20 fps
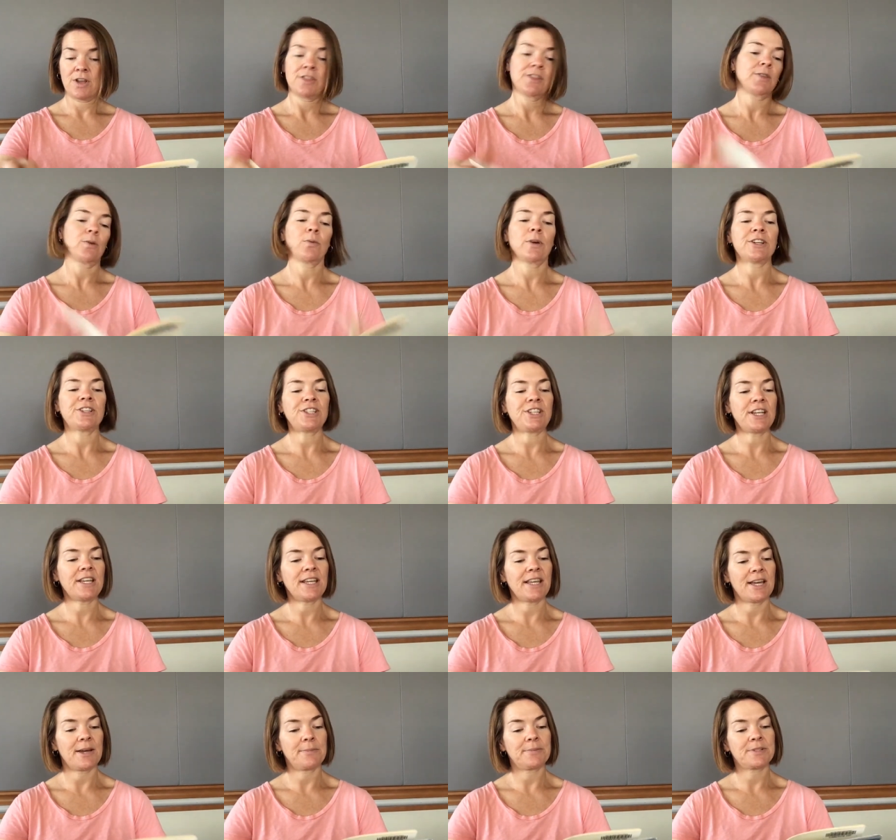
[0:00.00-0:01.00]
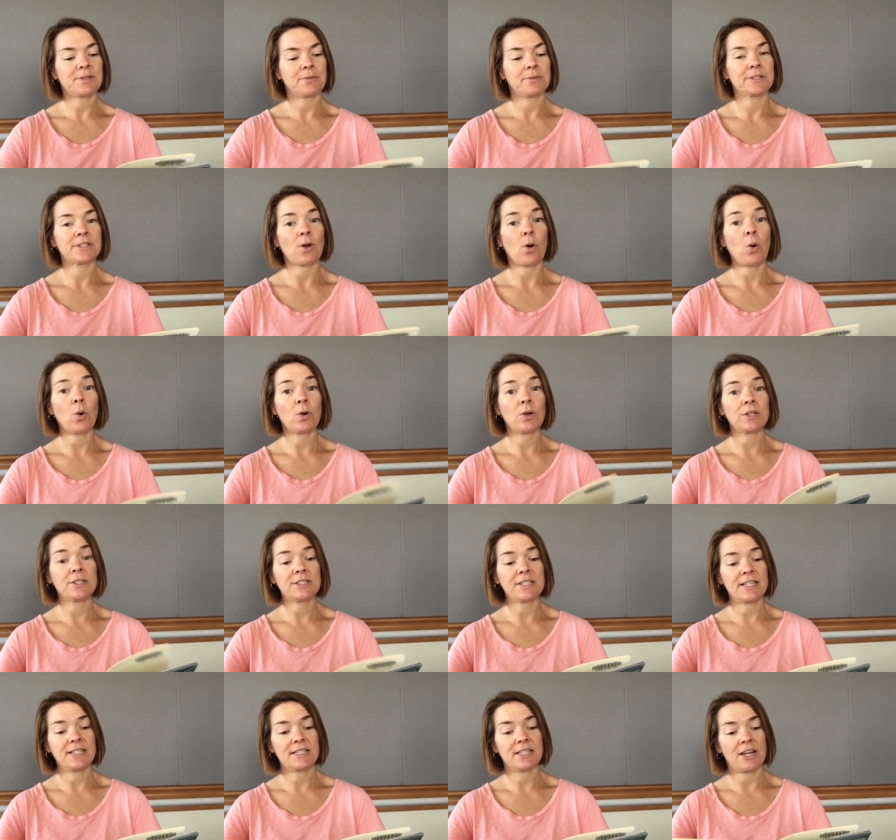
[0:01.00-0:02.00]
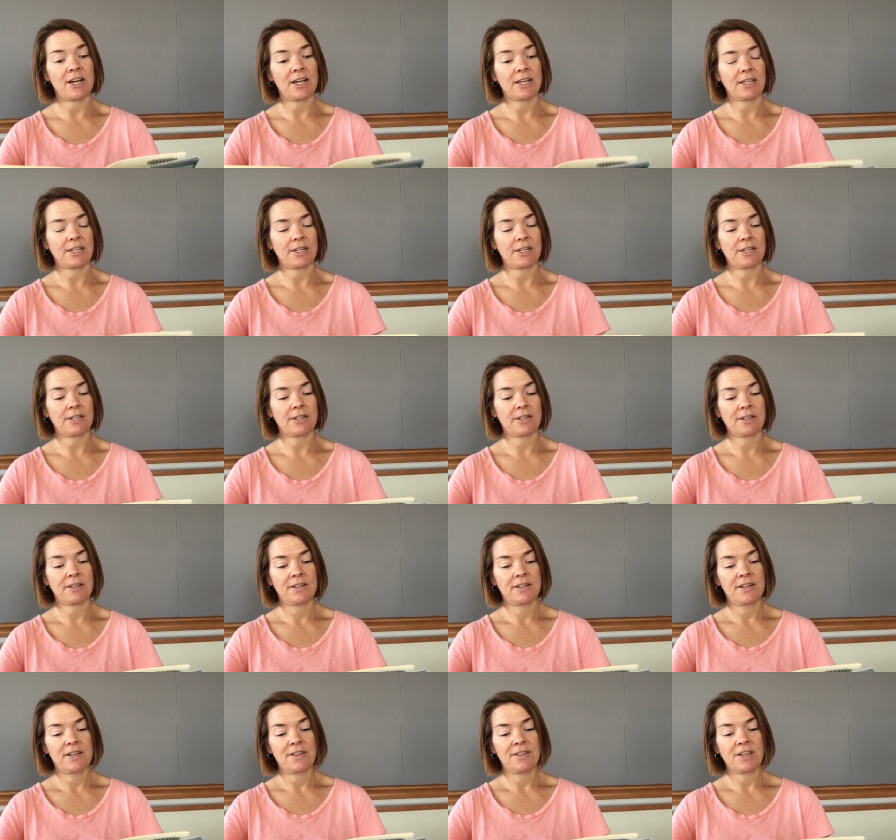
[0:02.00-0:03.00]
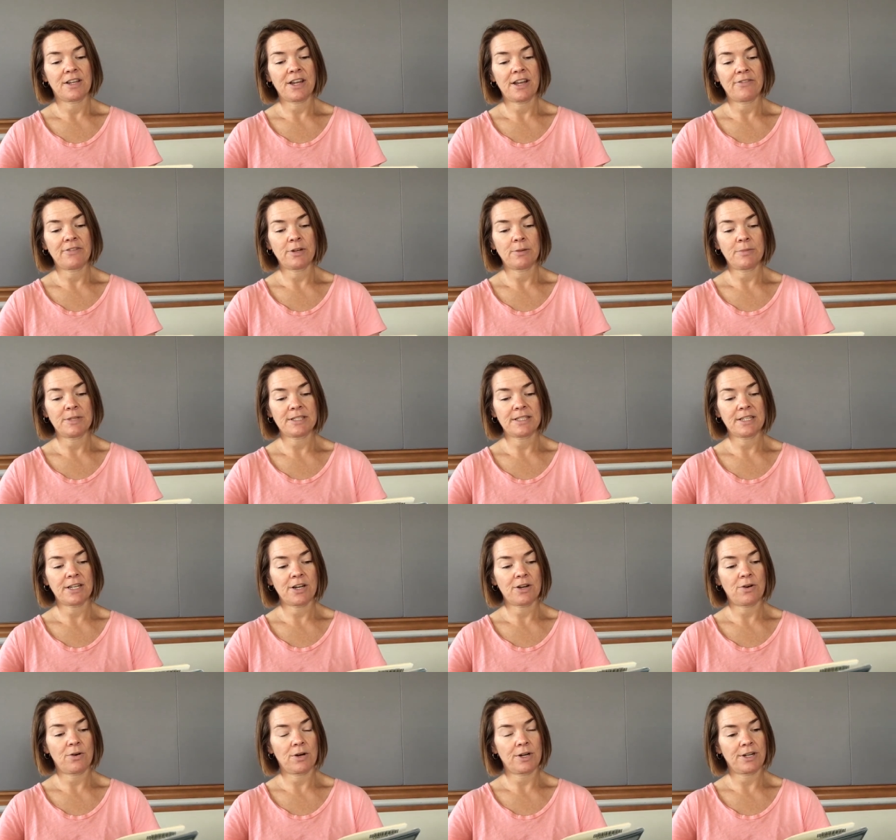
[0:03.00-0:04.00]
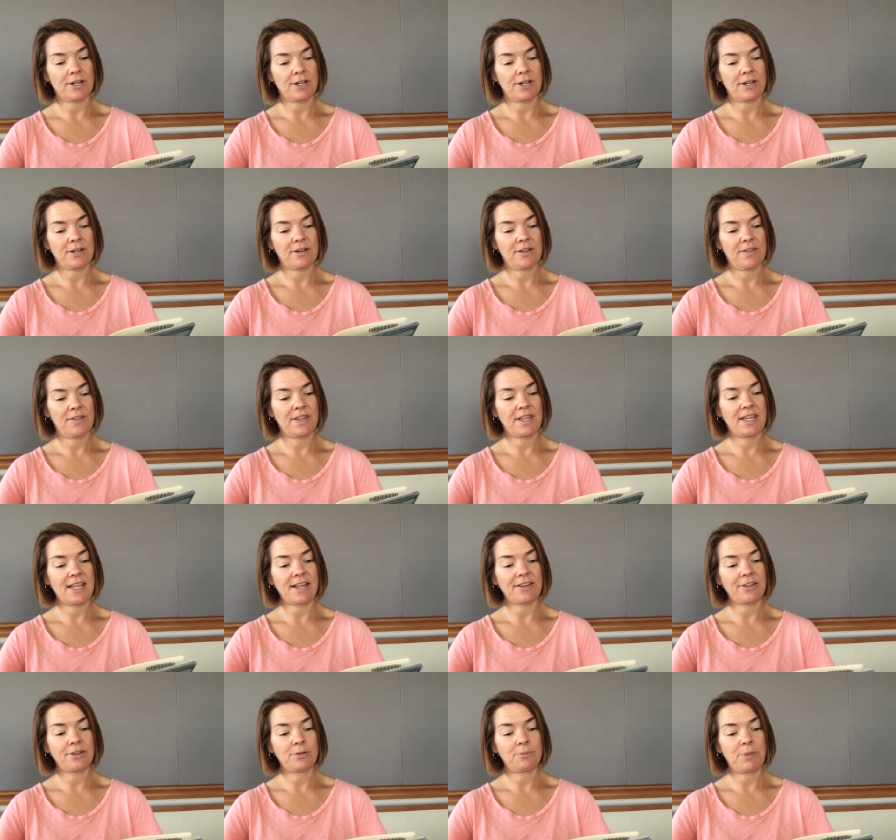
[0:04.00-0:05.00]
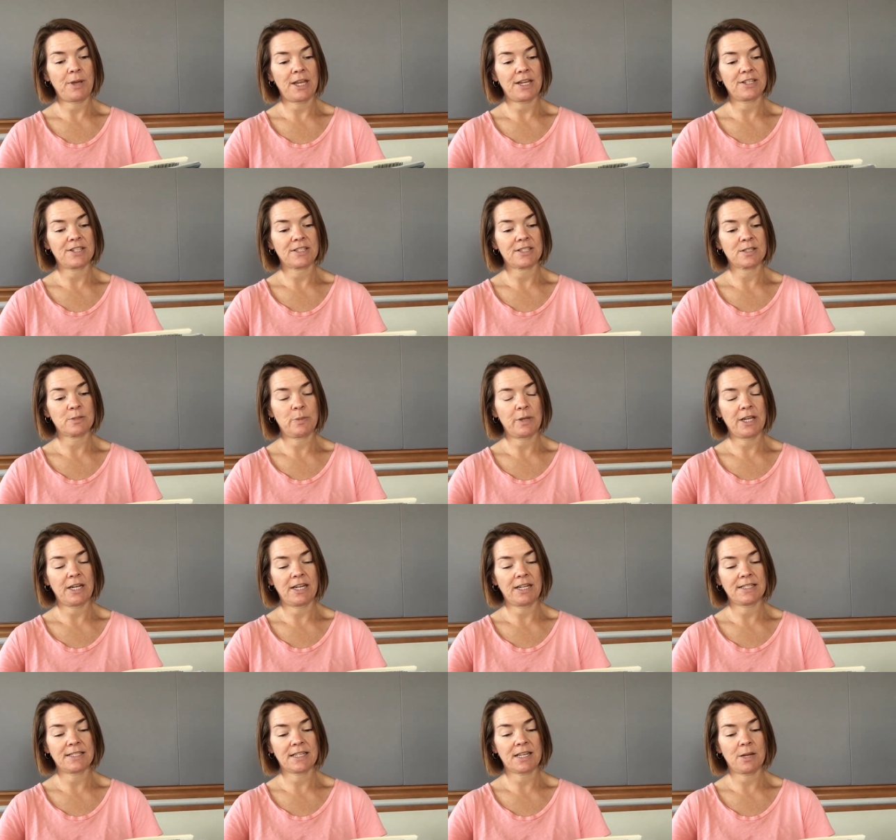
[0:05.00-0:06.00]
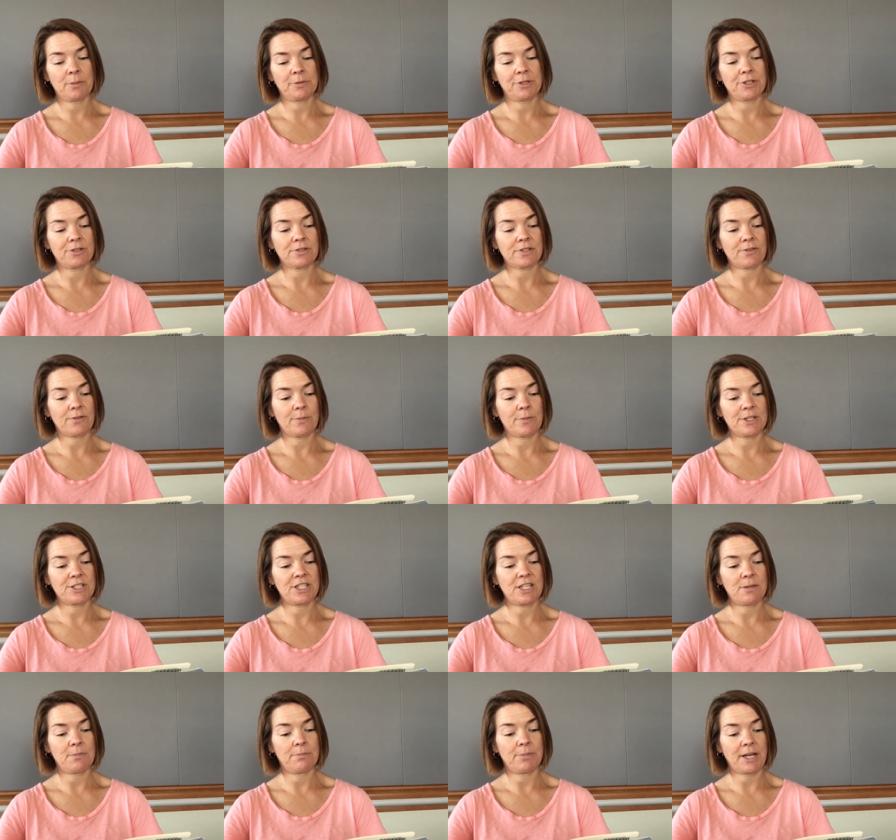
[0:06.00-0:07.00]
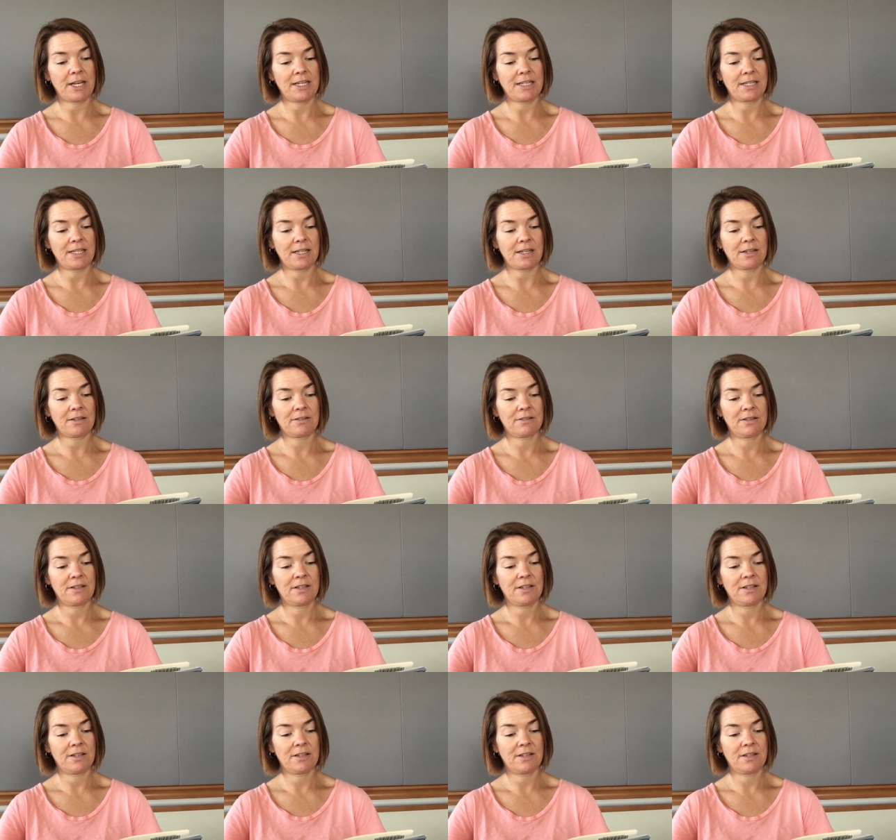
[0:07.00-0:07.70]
The one she kept was old and dog-eared, the cover missing a corner, the yellowed pages beginning to come loose from the cheap binding.